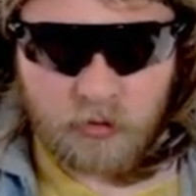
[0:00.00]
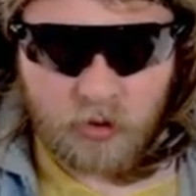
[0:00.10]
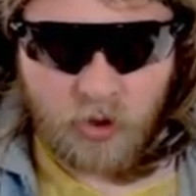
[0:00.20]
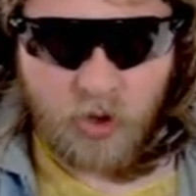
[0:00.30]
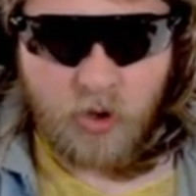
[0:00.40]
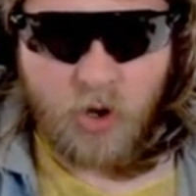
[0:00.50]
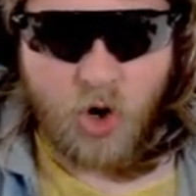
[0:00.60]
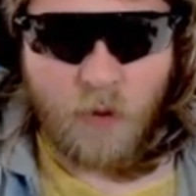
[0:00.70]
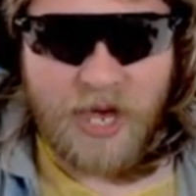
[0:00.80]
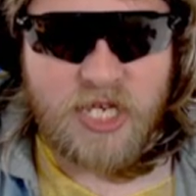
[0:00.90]
Oh,
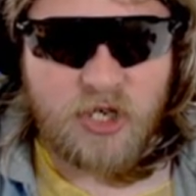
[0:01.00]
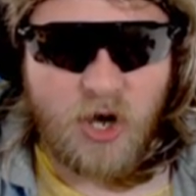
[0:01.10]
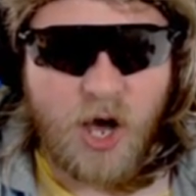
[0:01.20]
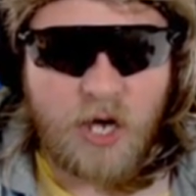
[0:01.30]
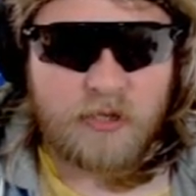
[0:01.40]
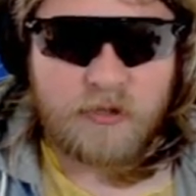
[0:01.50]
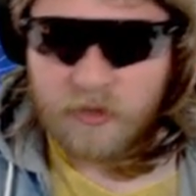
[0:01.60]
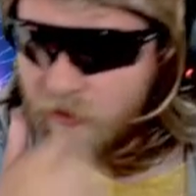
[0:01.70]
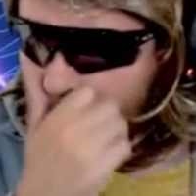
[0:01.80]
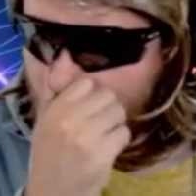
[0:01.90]
oh, my god!
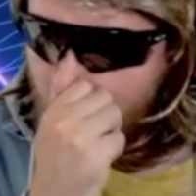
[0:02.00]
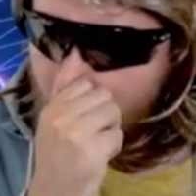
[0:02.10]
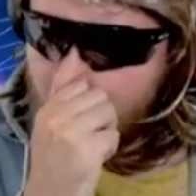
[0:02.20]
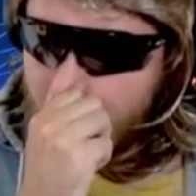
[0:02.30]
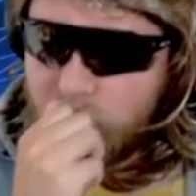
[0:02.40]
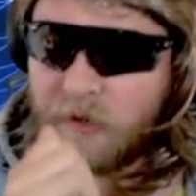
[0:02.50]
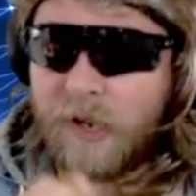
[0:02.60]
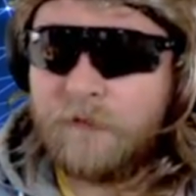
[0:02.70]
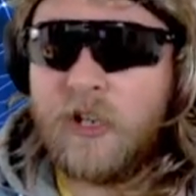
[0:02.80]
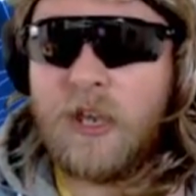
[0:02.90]
God,
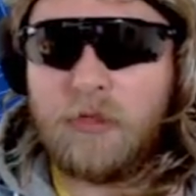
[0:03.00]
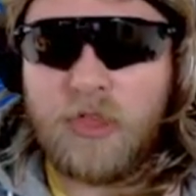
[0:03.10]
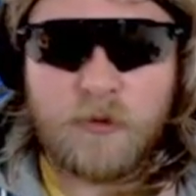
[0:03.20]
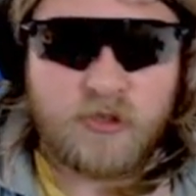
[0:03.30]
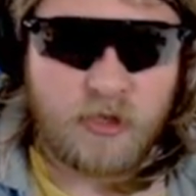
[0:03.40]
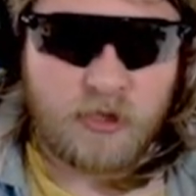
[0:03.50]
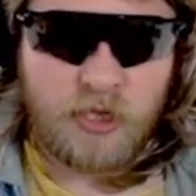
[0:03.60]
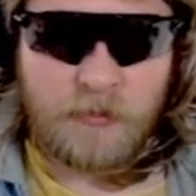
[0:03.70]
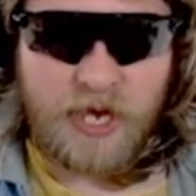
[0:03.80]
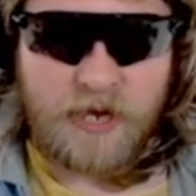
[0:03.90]
I thought that thing was gonna
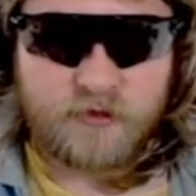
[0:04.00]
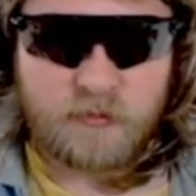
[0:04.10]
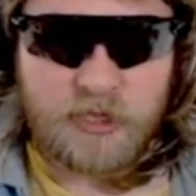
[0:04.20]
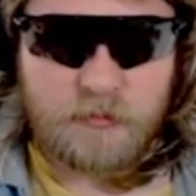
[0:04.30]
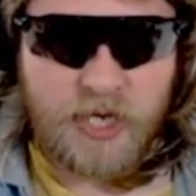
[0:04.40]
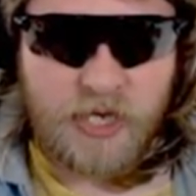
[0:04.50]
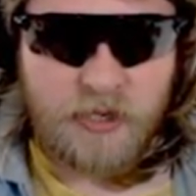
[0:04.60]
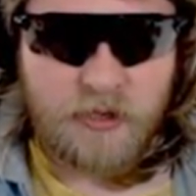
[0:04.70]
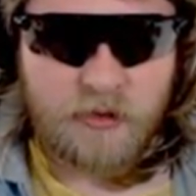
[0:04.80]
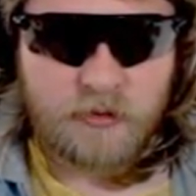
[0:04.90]
come after me,
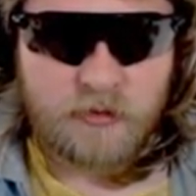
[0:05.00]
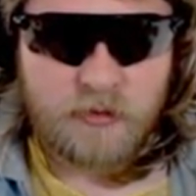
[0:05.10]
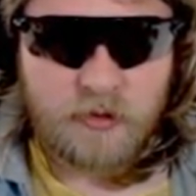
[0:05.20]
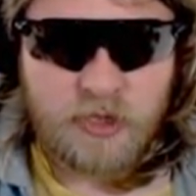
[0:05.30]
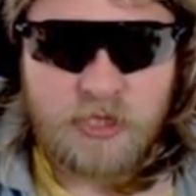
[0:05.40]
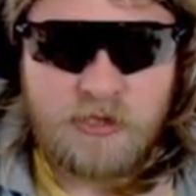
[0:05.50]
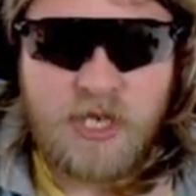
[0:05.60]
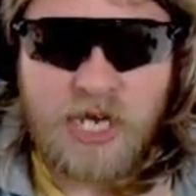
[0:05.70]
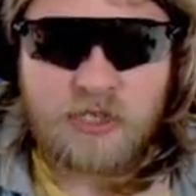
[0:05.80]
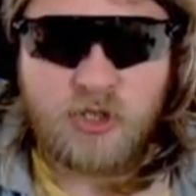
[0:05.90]
man.
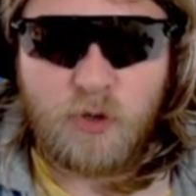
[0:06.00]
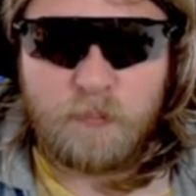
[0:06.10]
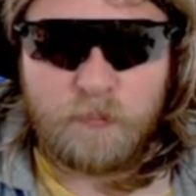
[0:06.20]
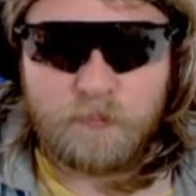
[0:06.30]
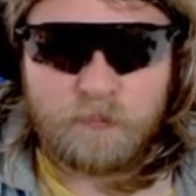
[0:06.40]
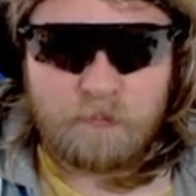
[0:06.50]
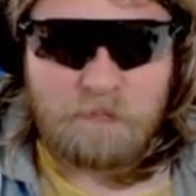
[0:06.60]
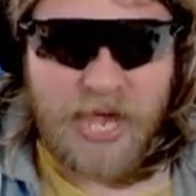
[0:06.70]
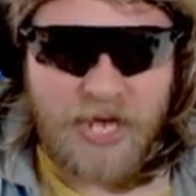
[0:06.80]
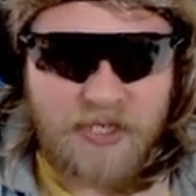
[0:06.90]
Not cool,
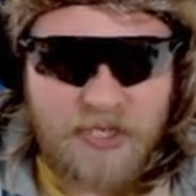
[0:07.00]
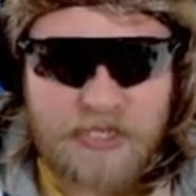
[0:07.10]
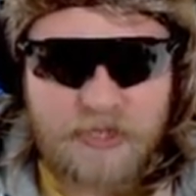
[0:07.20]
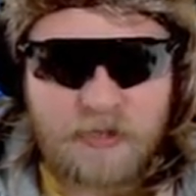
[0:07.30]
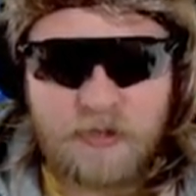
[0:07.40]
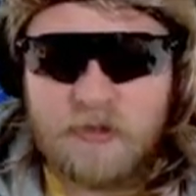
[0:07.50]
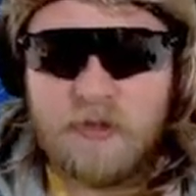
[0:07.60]
mannequin.